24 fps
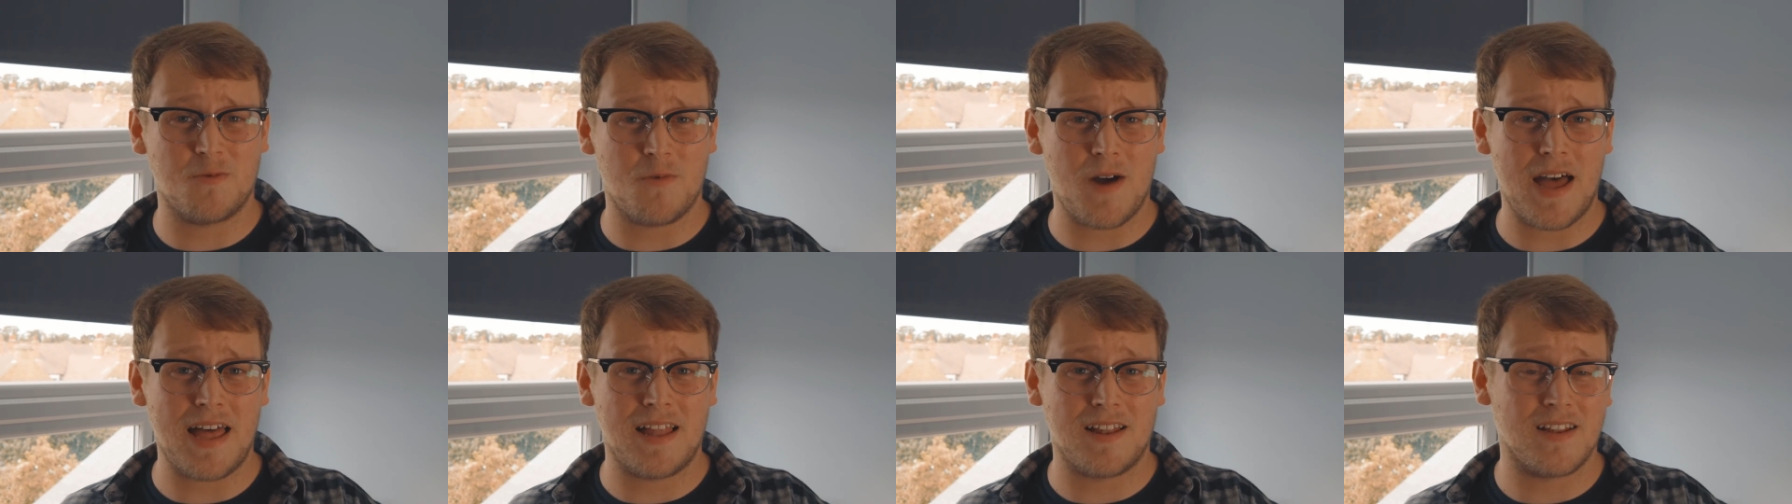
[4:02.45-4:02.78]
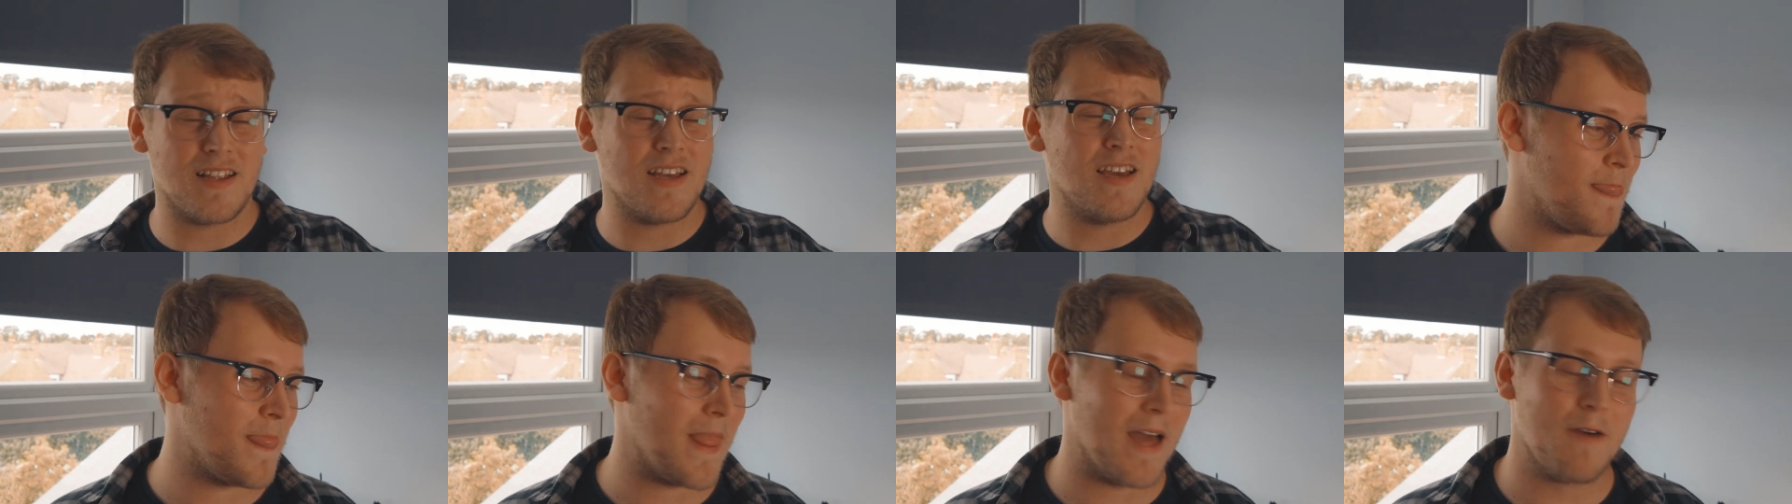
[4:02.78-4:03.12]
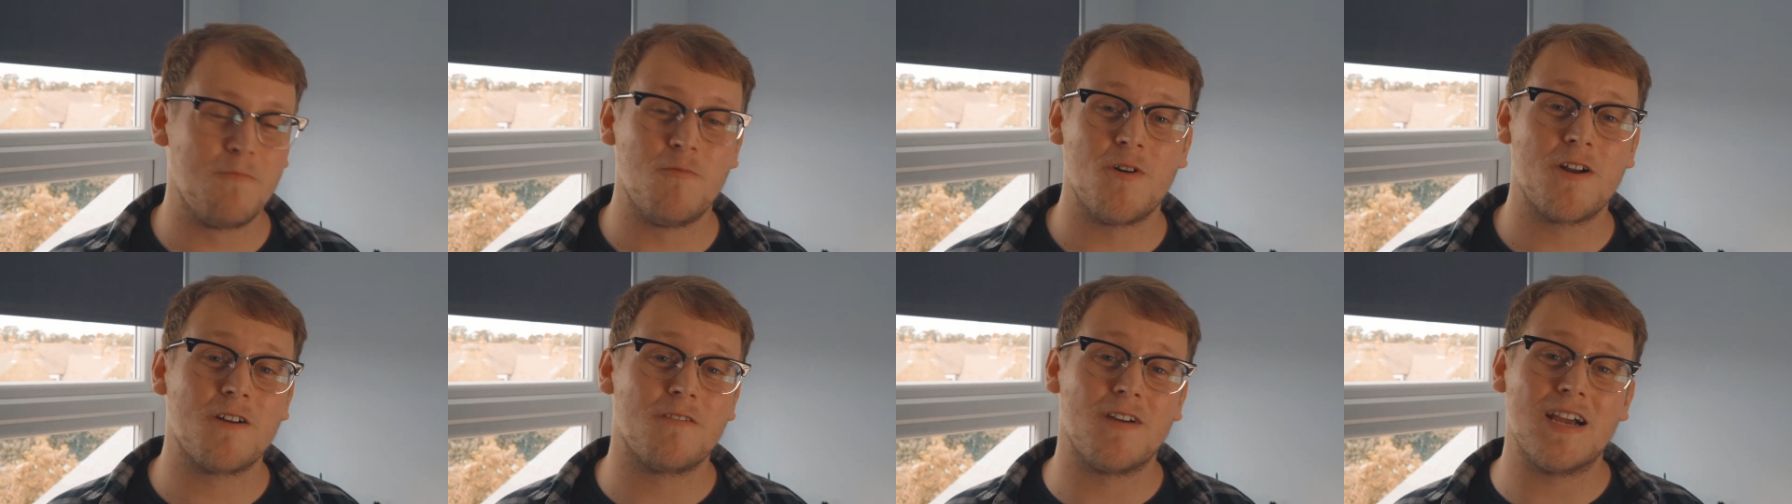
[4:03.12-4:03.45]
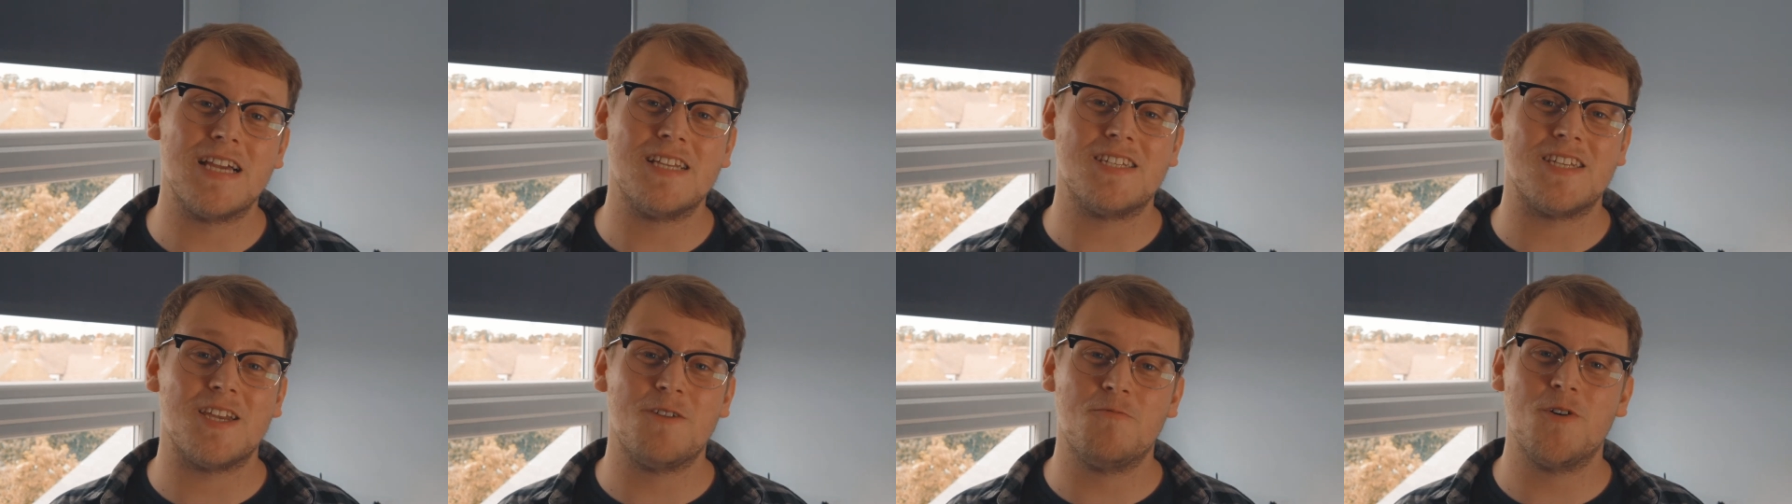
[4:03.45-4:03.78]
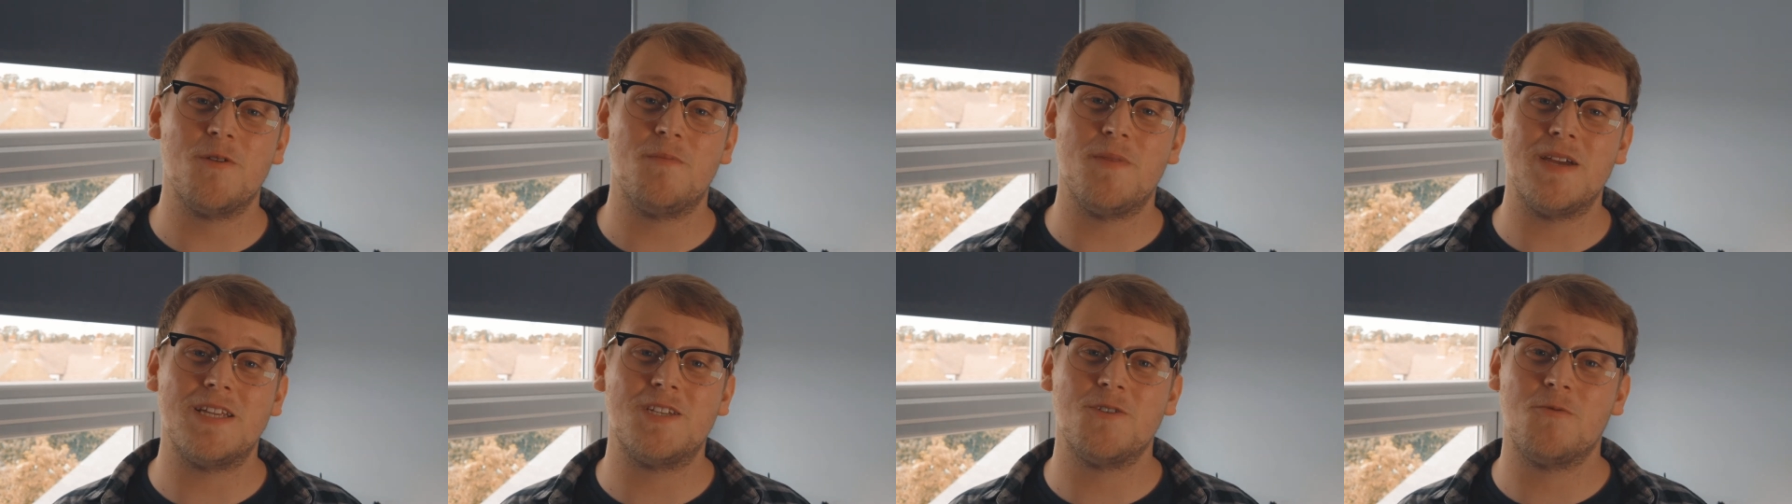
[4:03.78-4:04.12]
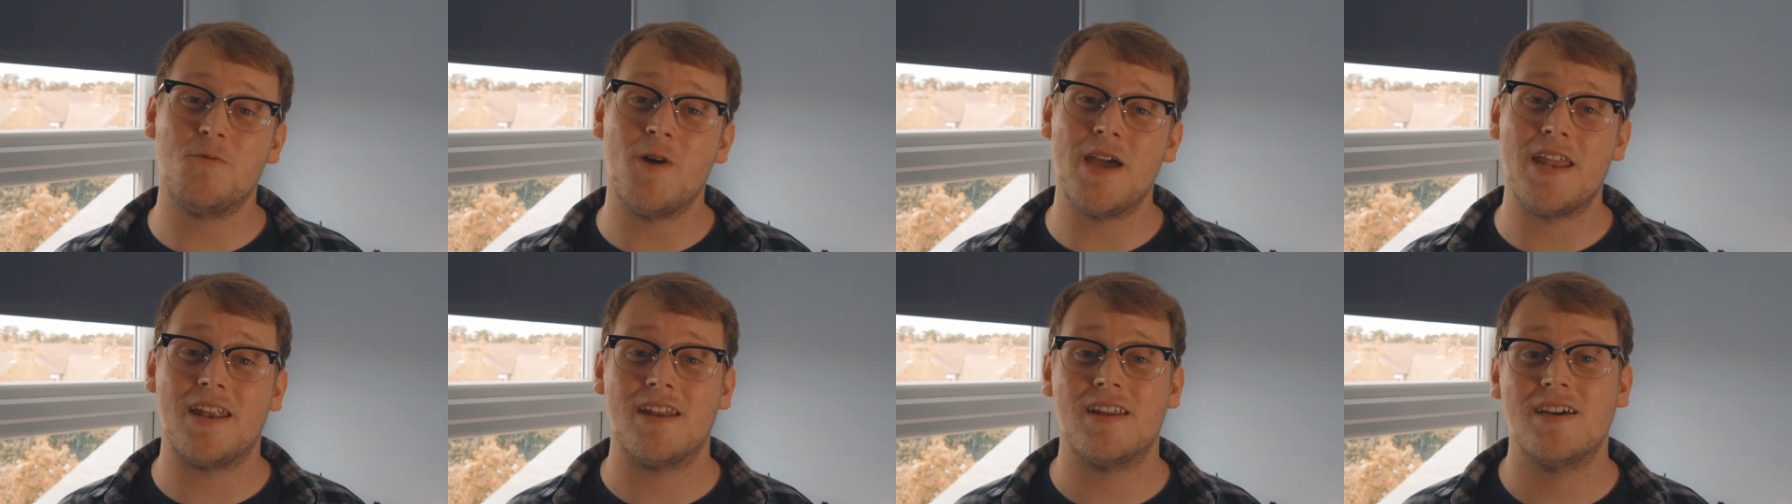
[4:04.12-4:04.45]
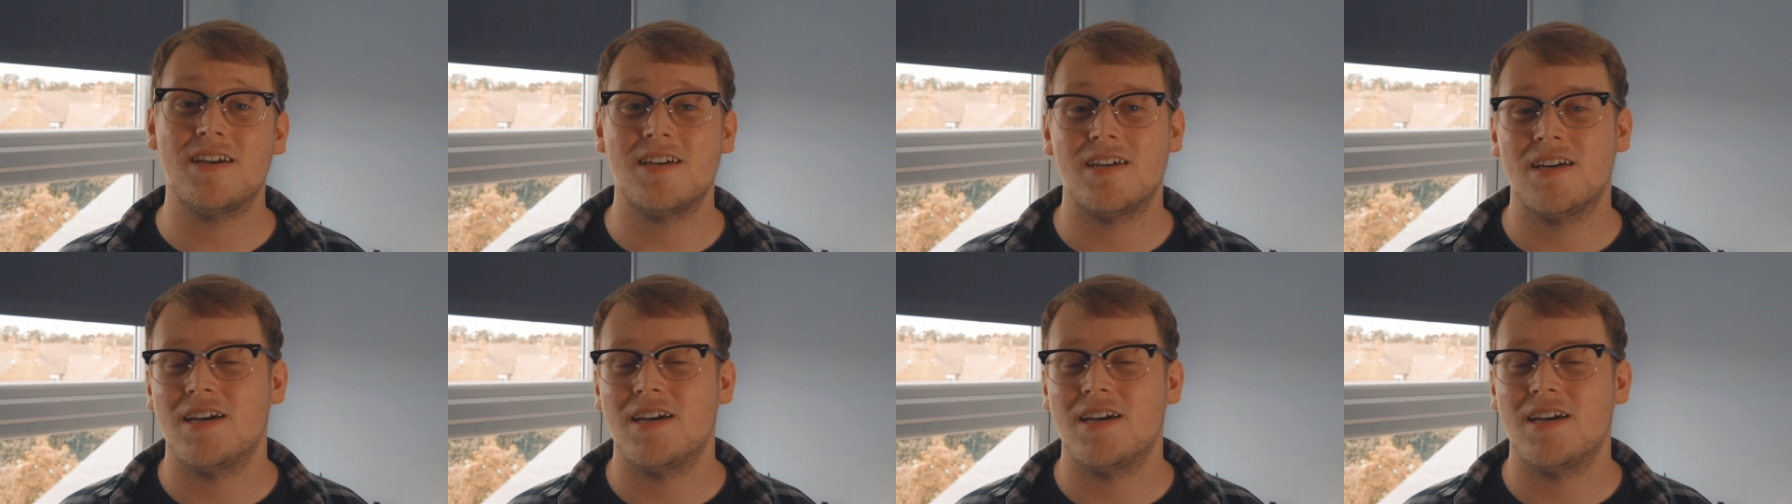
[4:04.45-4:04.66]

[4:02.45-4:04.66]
well. And what a race it would be to win.